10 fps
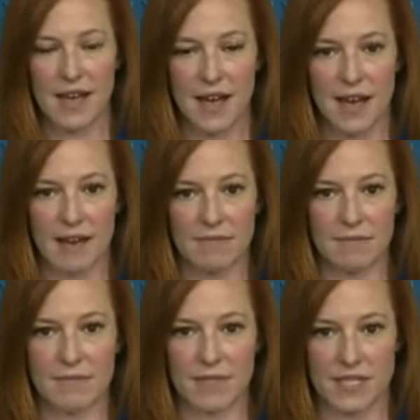um,
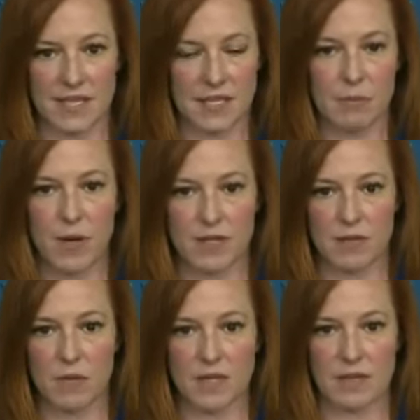since the president
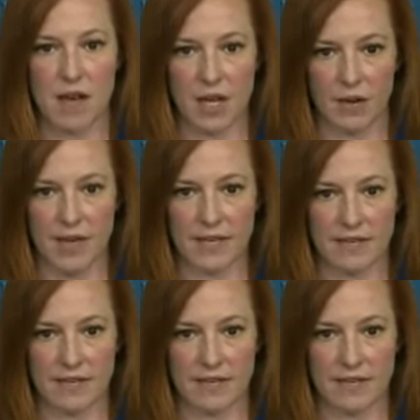was inaugurated.